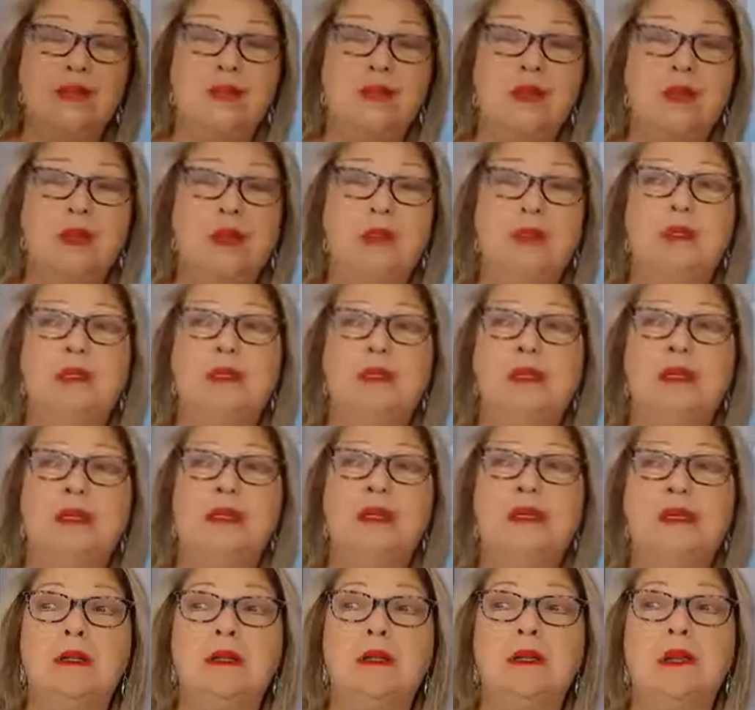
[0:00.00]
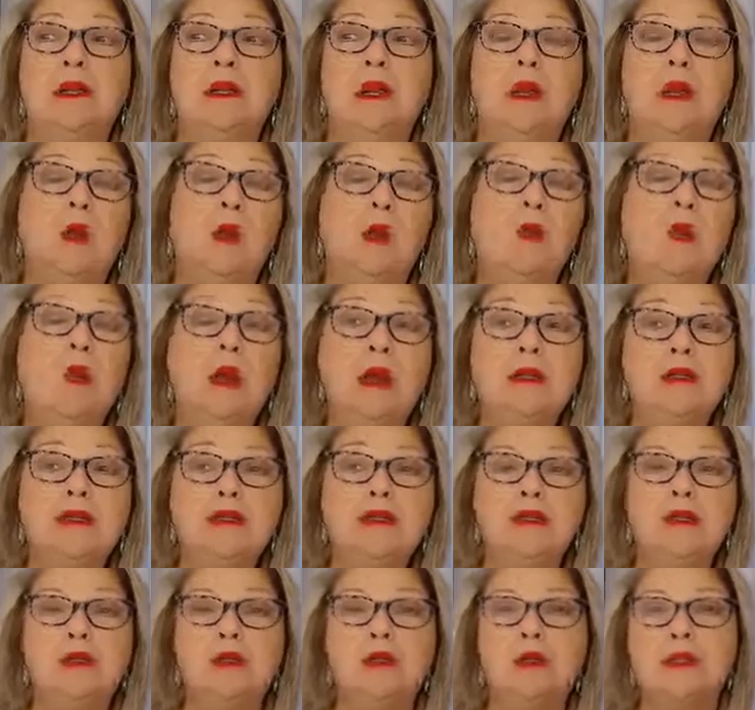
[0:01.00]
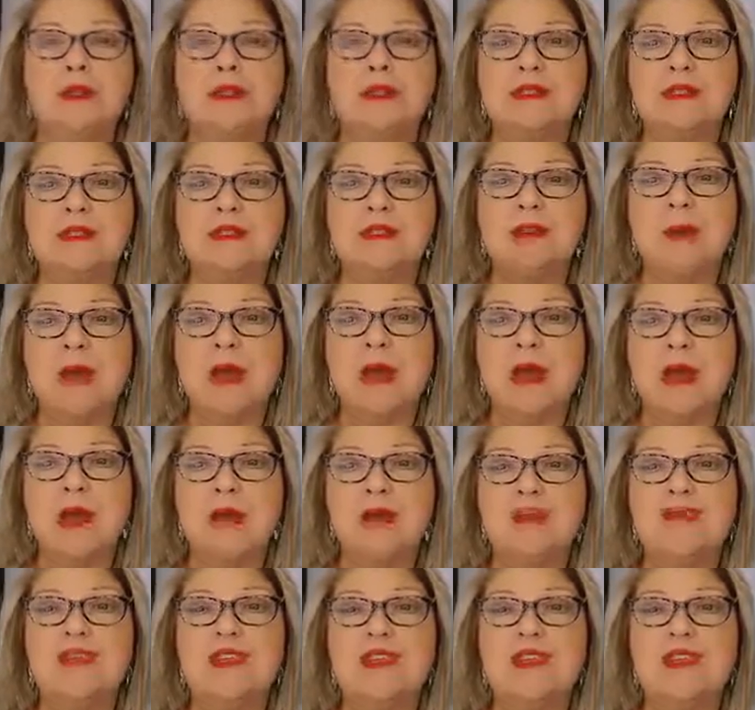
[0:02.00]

probably in wellness stores as well.